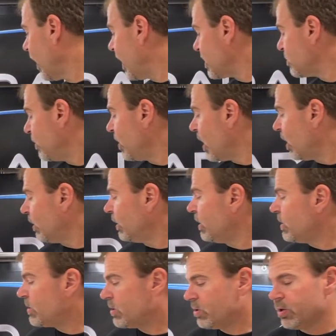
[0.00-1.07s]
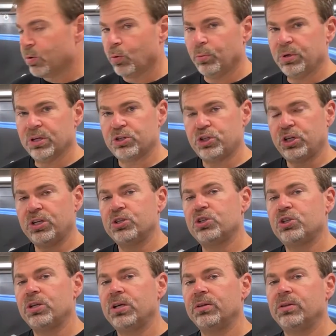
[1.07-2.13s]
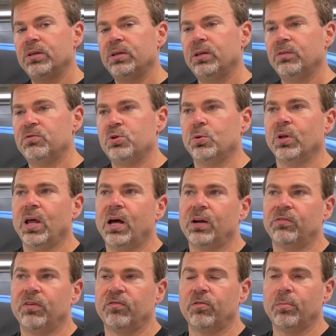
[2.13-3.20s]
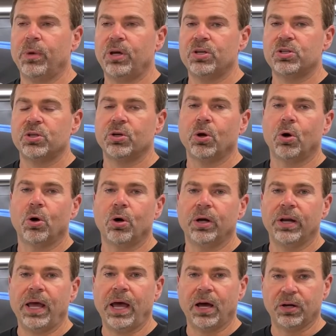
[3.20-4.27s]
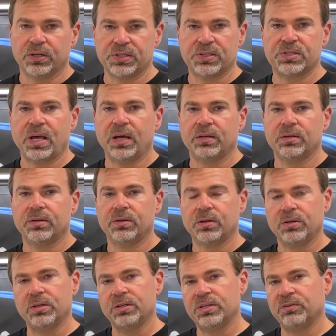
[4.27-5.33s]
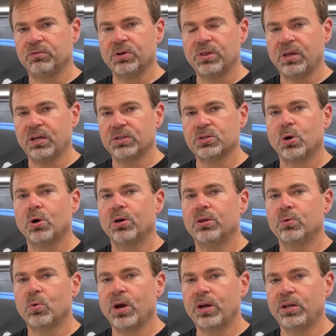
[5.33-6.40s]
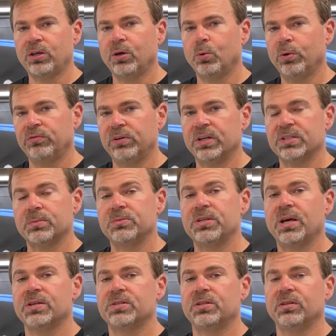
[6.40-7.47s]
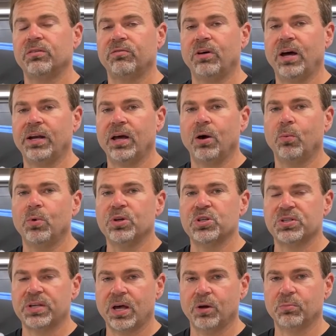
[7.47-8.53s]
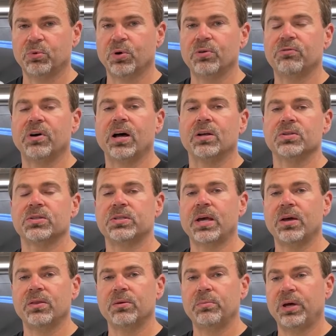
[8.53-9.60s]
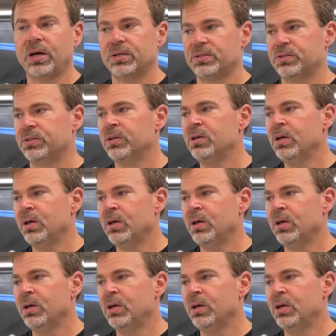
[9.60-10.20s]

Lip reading: last but not least, there will be a cheat sheet that gives you a lot of information on how to set the different things on the radio. We've done some testing to find out which sound profiles sound the best